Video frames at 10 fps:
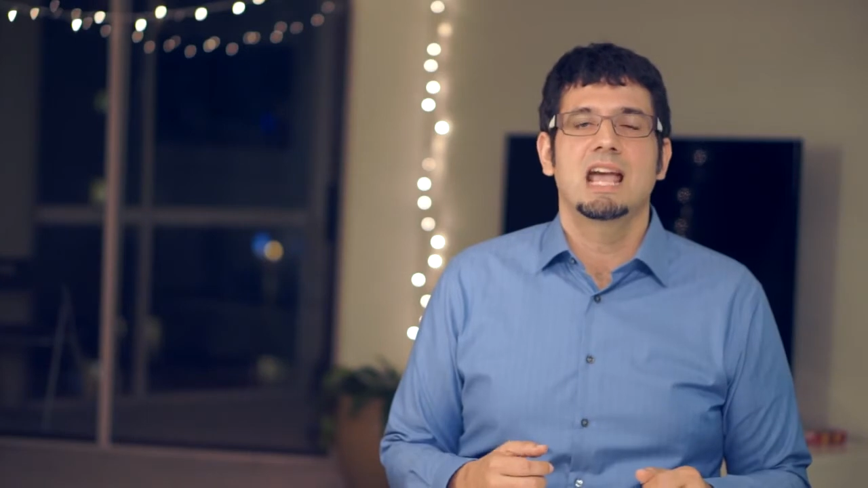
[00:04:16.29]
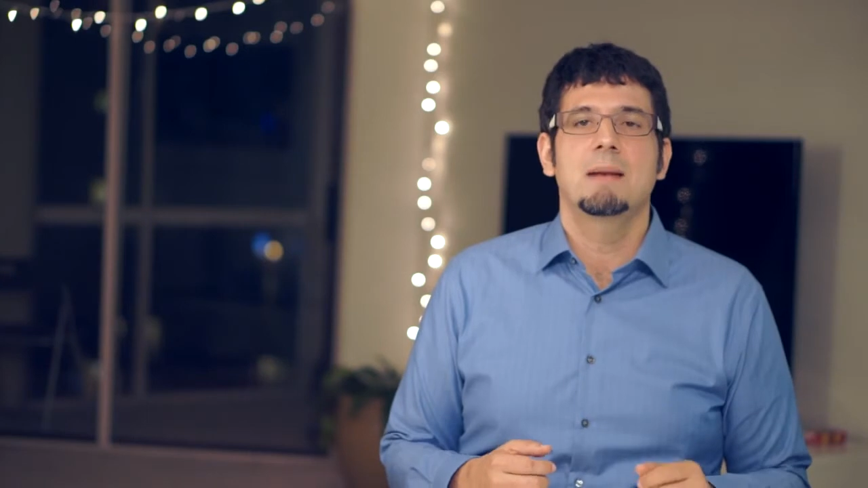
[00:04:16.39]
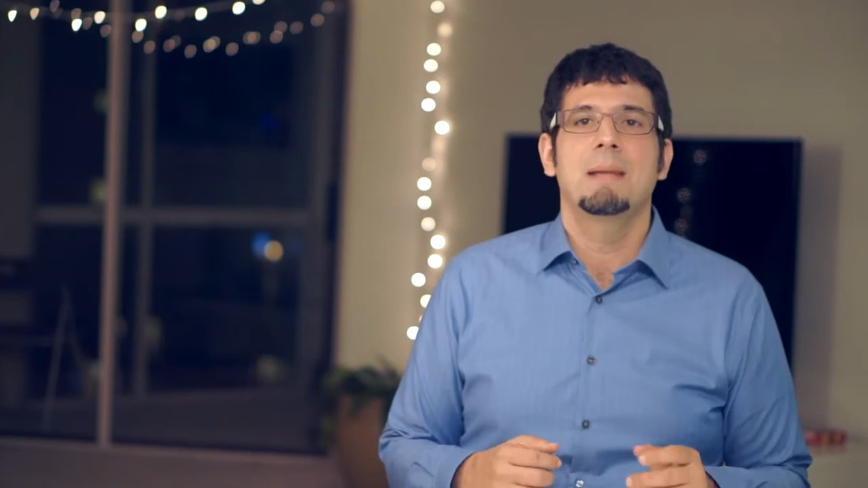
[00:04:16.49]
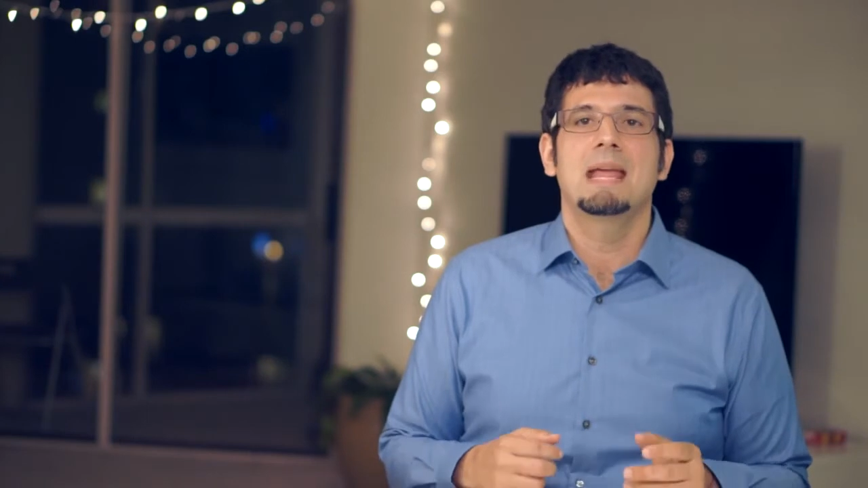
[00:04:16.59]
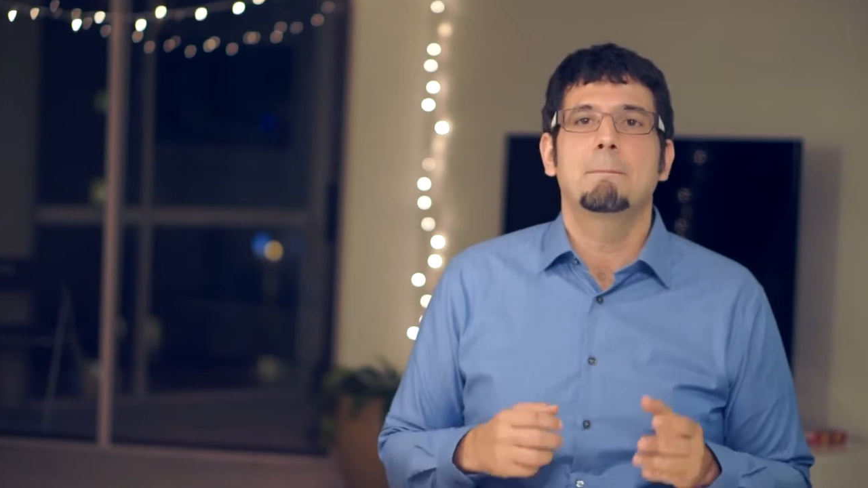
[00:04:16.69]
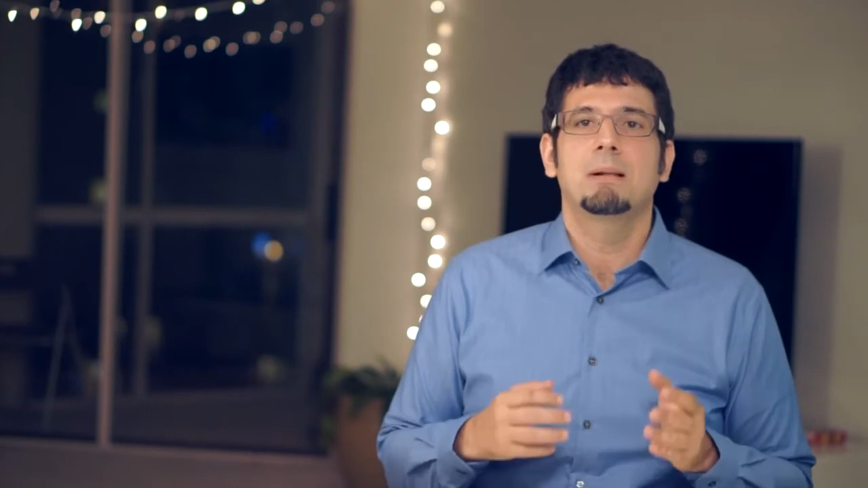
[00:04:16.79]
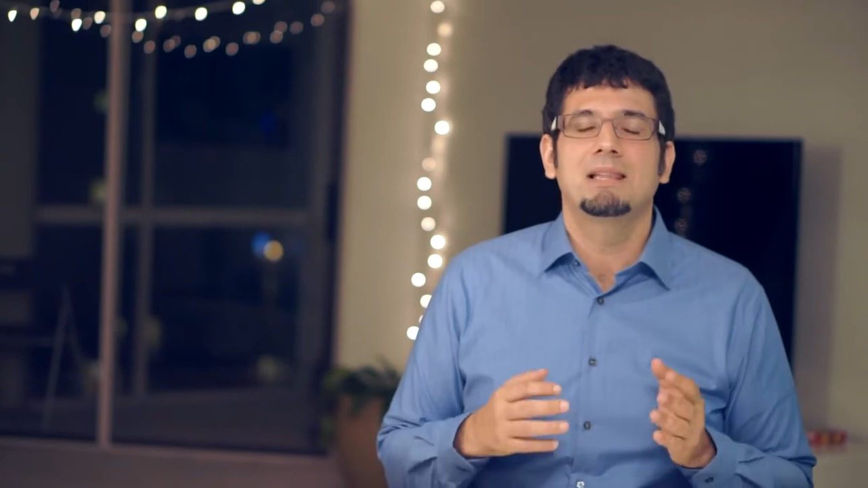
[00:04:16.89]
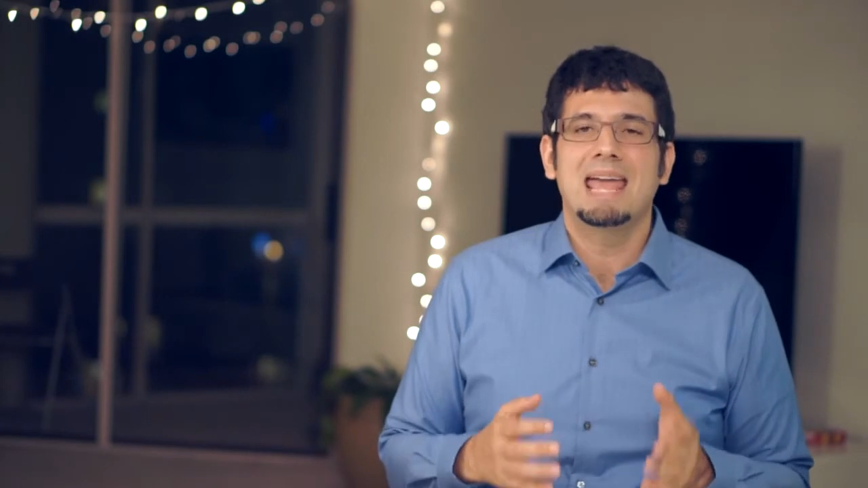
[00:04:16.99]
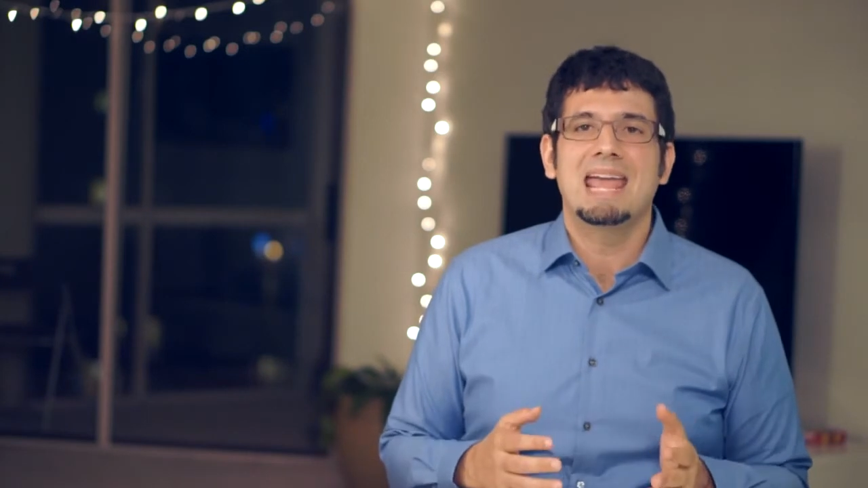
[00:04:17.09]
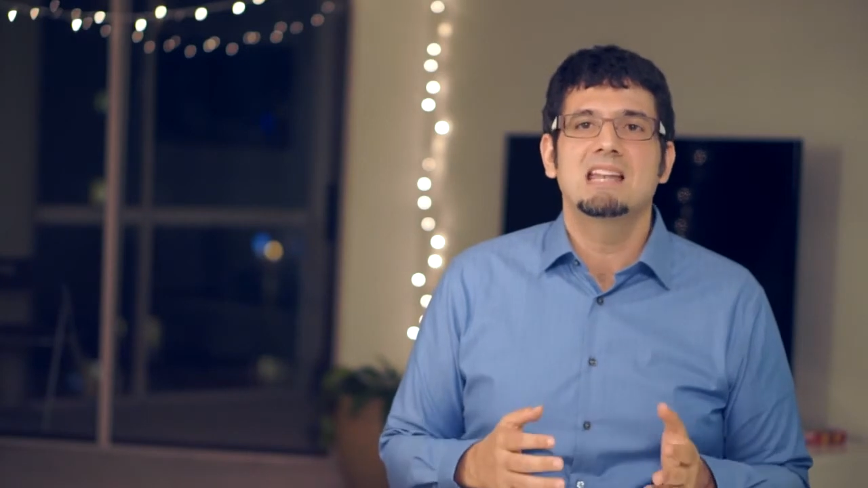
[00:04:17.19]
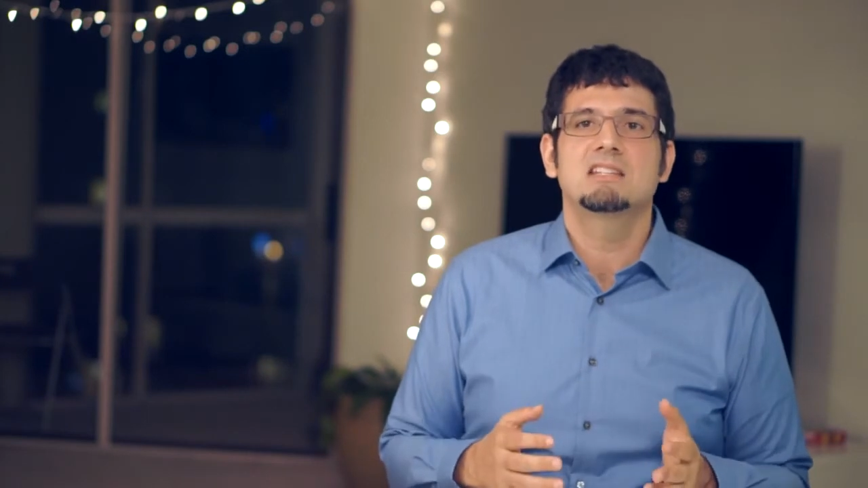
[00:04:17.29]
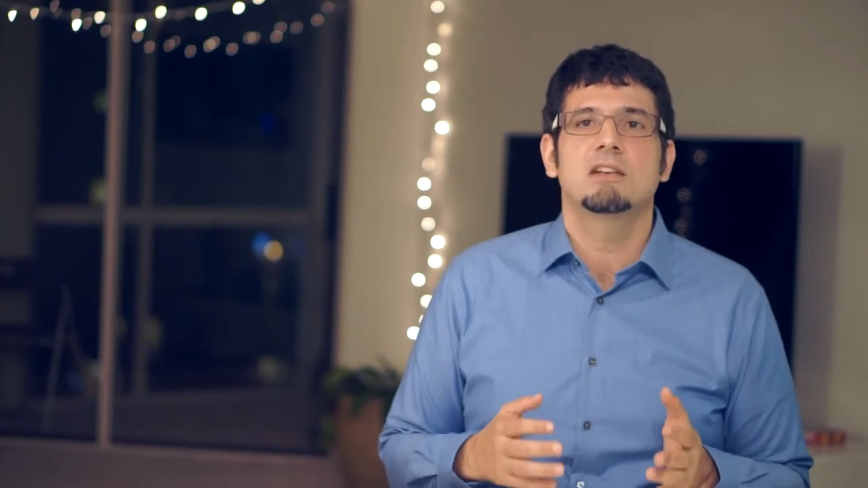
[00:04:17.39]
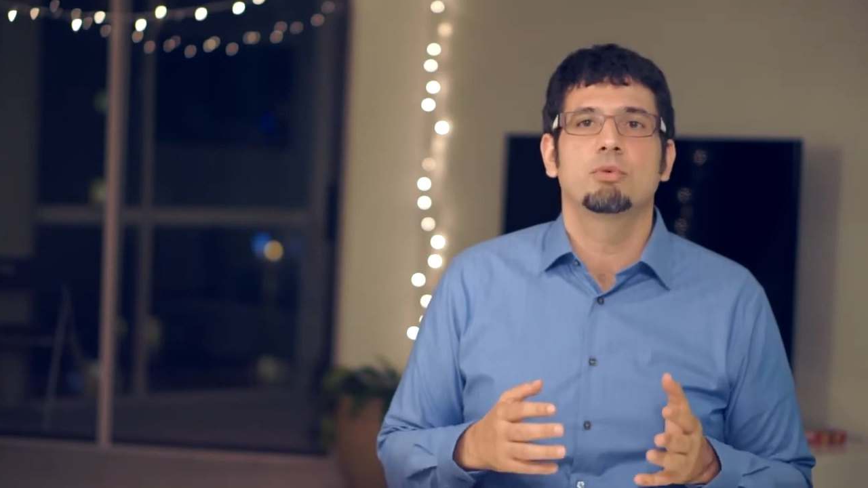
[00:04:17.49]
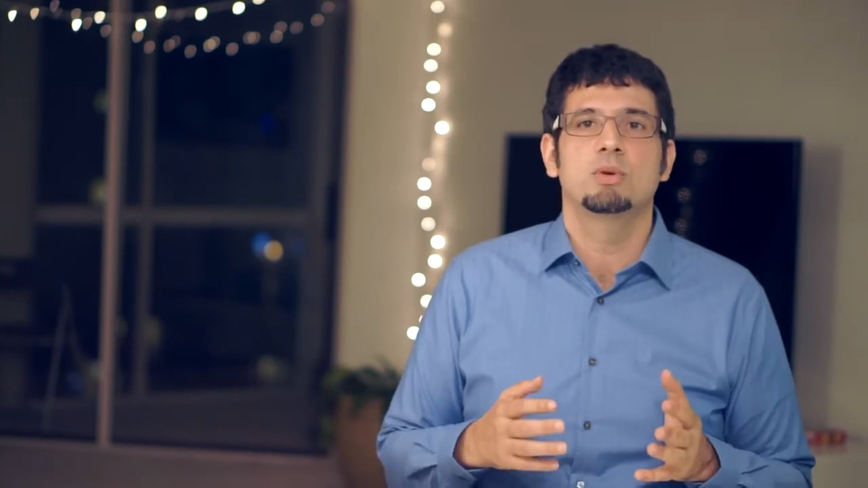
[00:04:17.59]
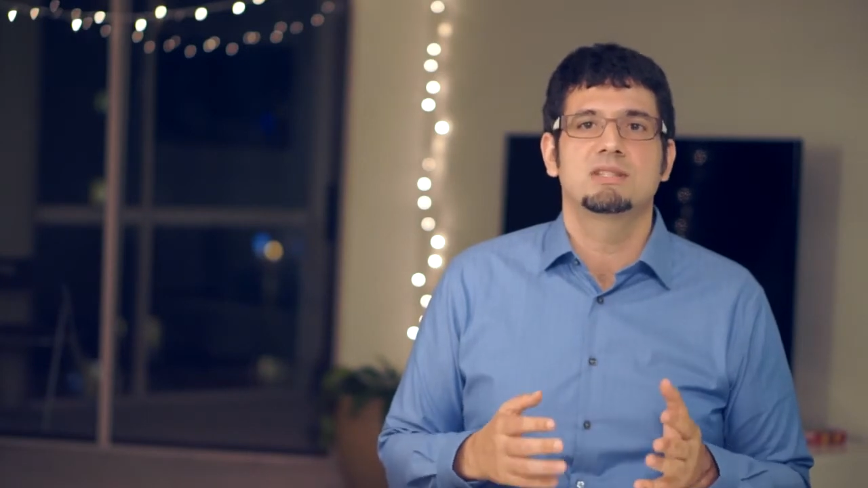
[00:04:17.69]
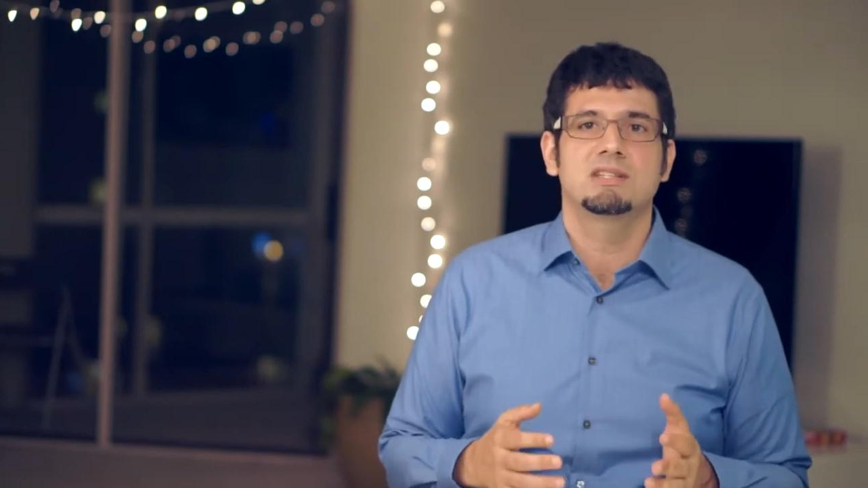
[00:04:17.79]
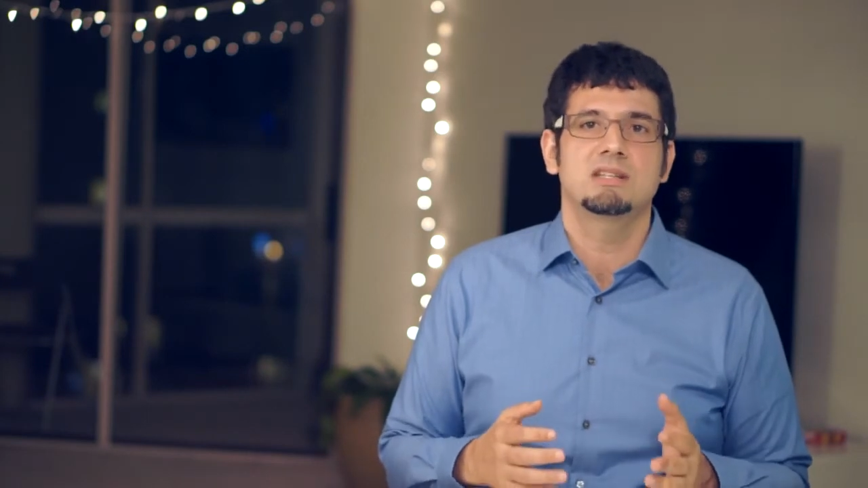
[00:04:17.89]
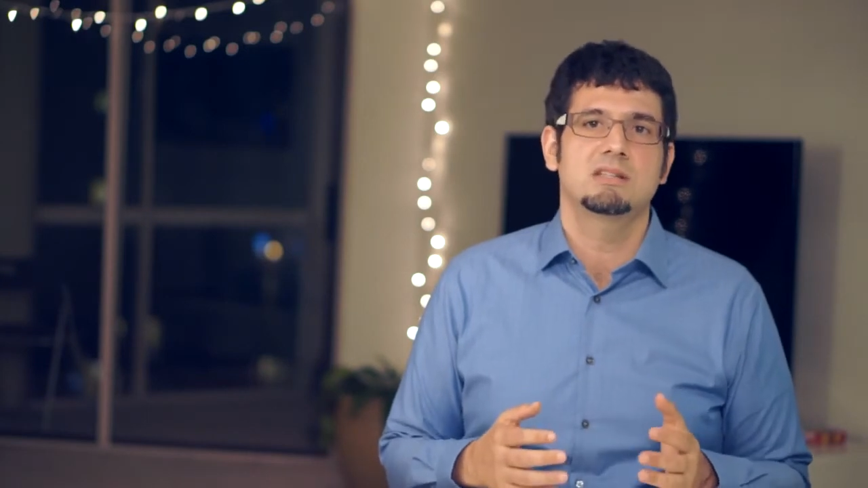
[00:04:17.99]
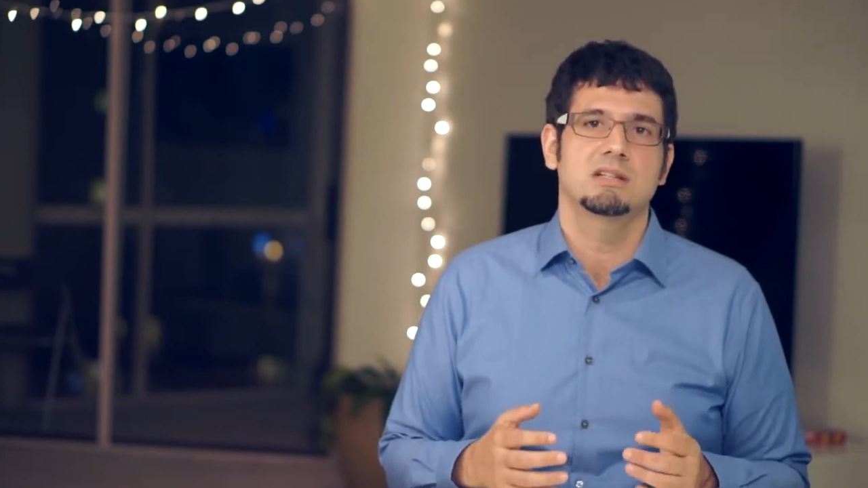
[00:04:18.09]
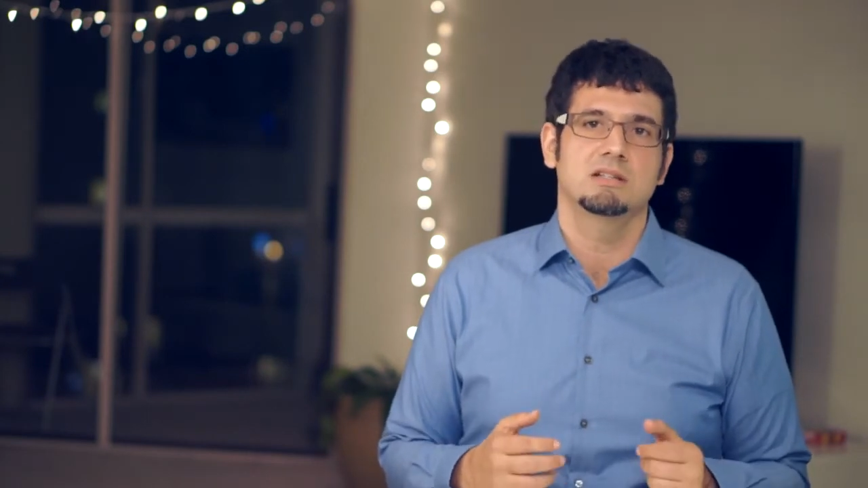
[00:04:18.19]
and make plans of
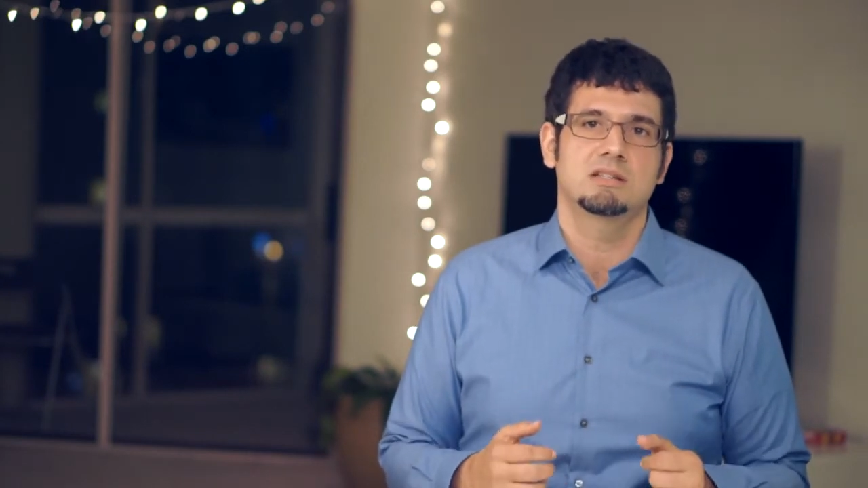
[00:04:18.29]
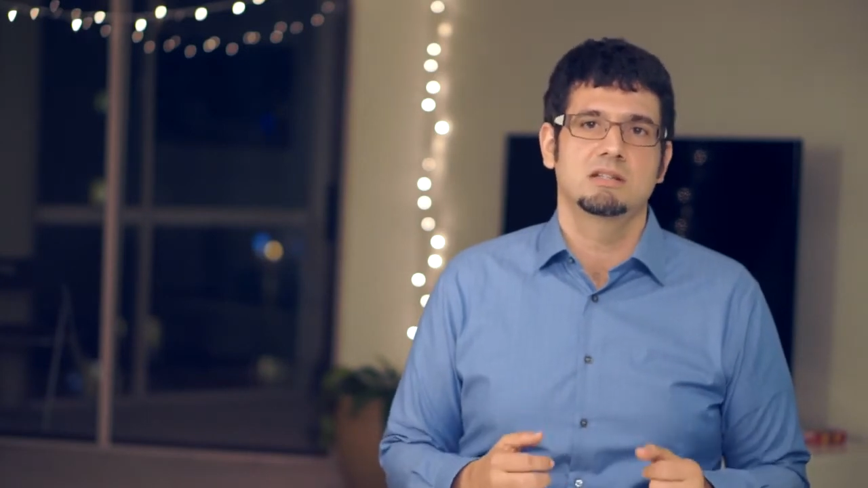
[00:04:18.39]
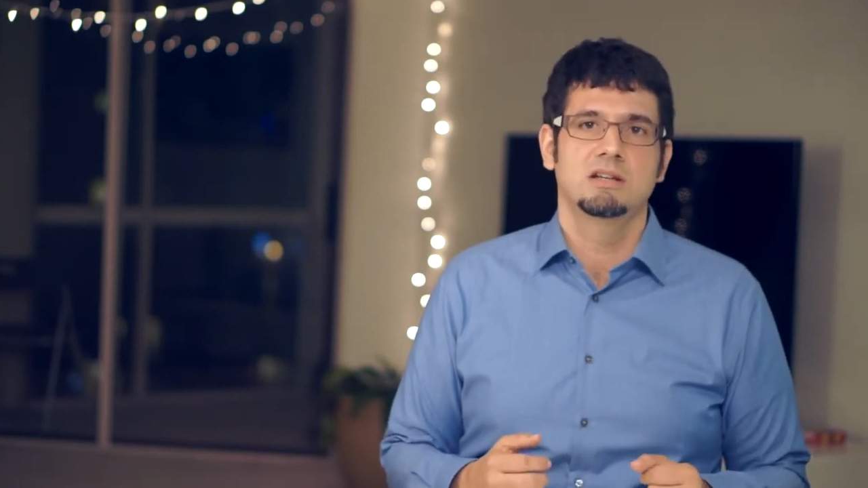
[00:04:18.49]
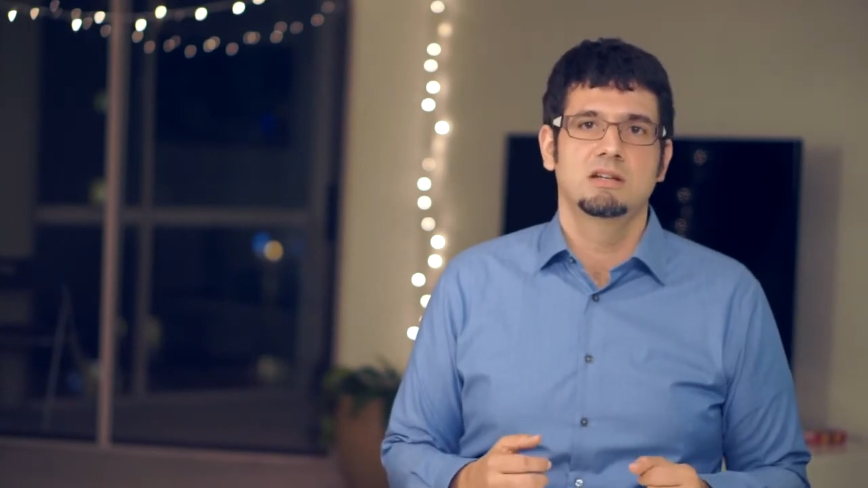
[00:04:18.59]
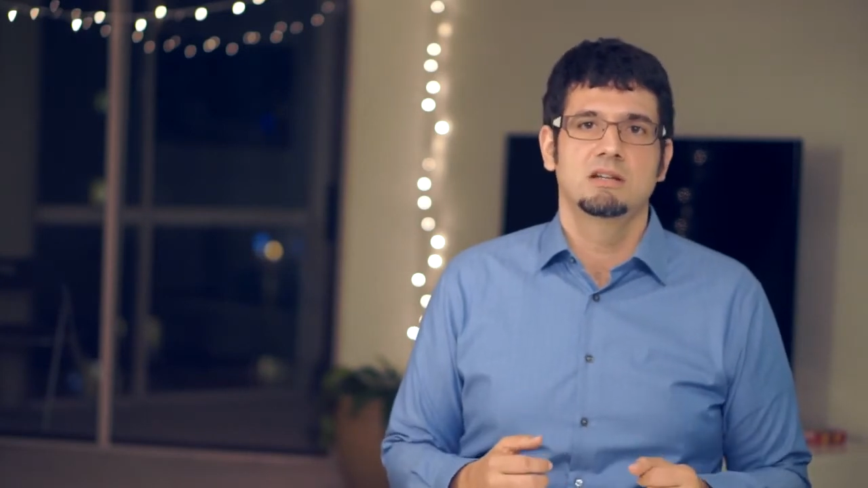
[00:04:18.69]
resistance